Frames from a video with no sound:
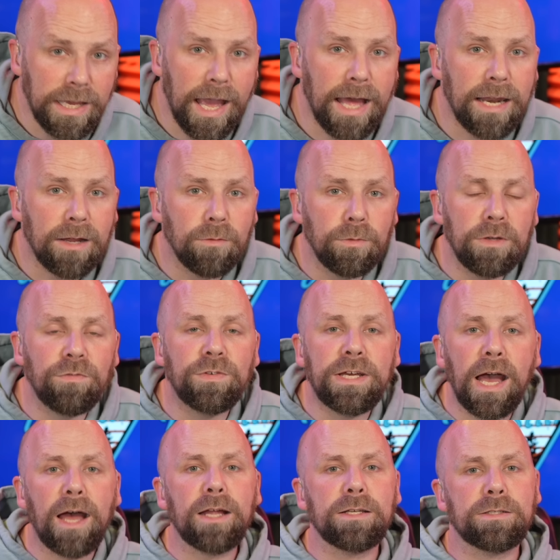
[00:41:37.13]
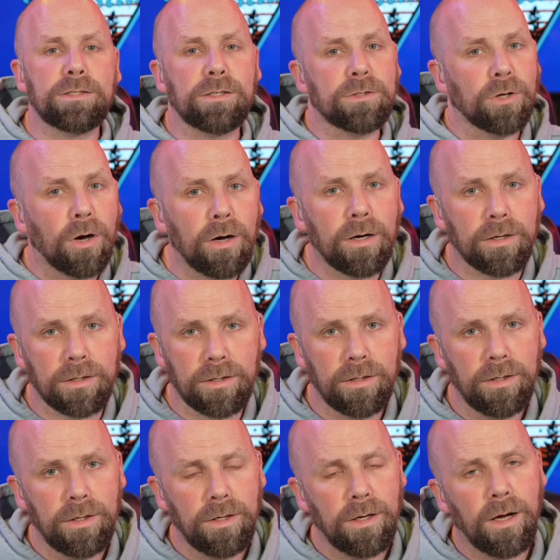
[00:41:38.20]
at it, we've got to talk
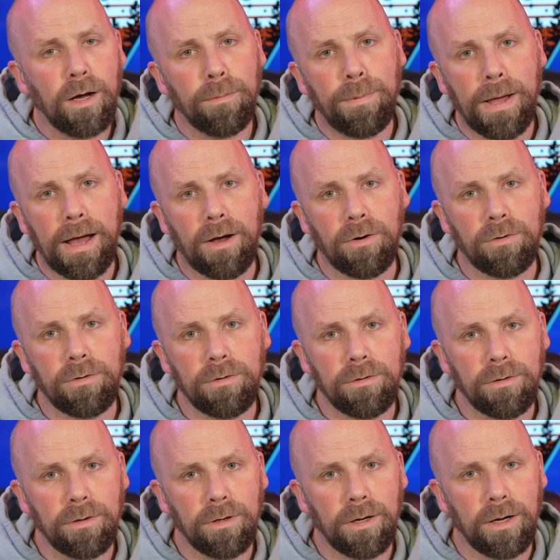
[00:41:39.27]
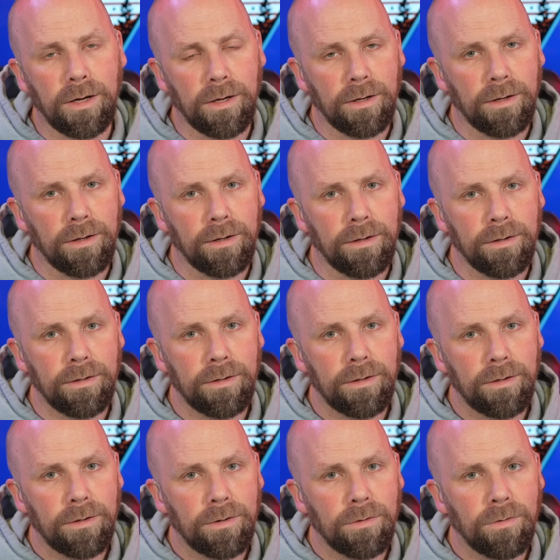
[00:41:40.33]
about
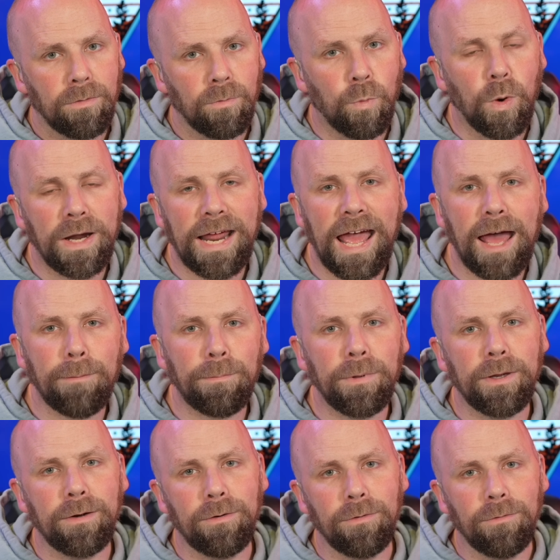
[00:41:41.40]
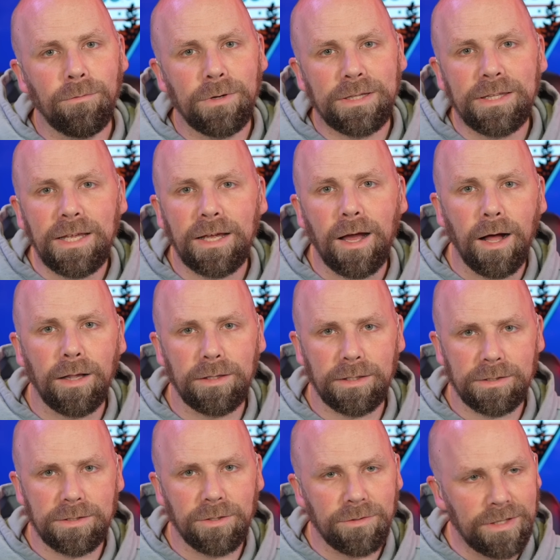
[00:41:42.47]
what happened with Nick
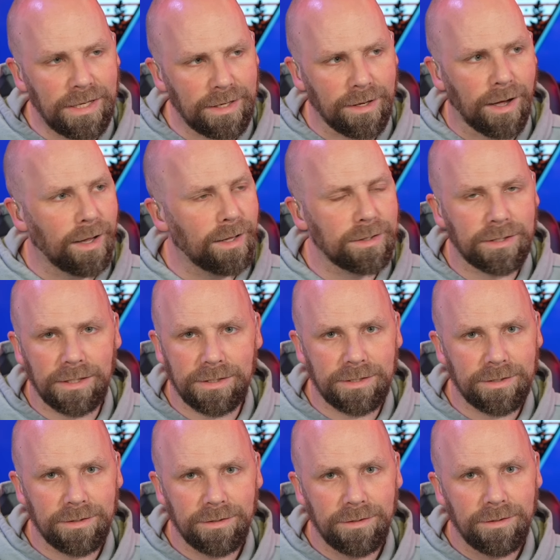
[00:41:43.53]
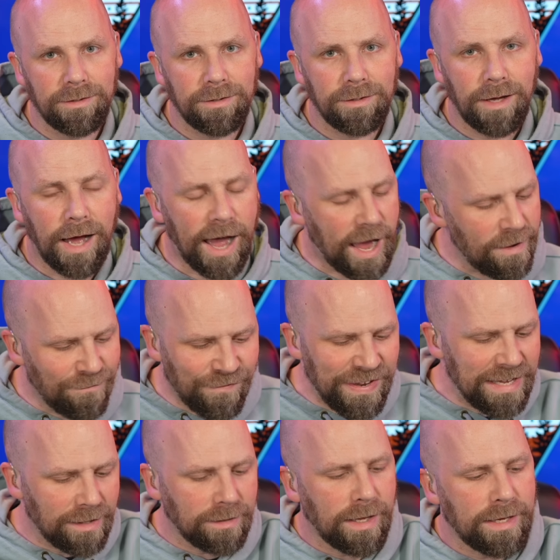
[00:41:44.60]
Aldis. So Nick Aldis, I
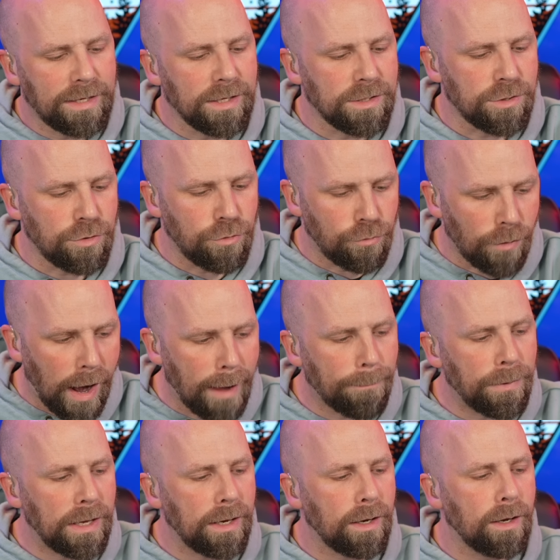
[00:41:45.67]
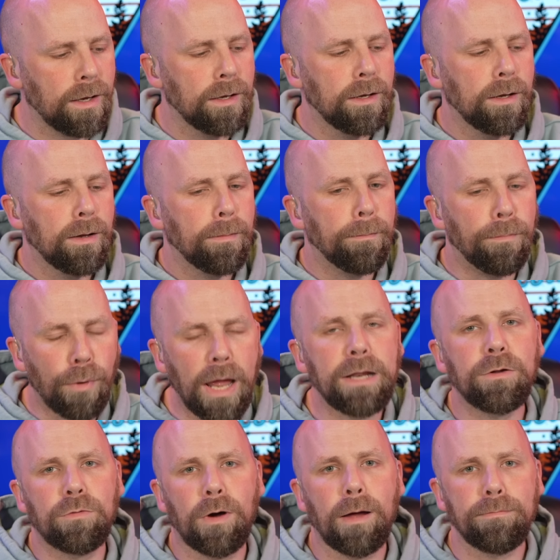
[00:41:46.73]
feel like, is dropping
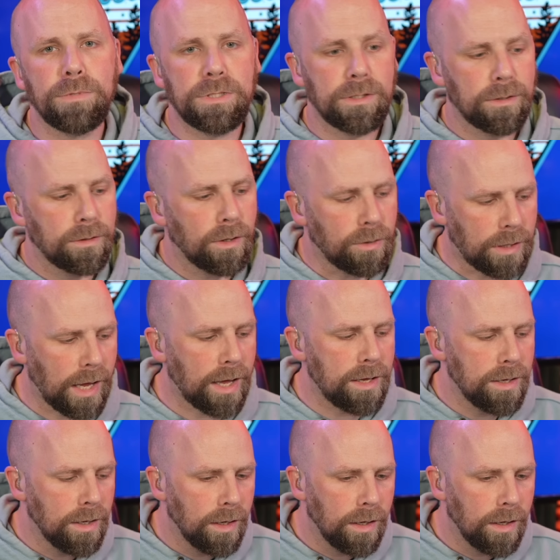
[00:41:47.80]
breadcrumbs, okay?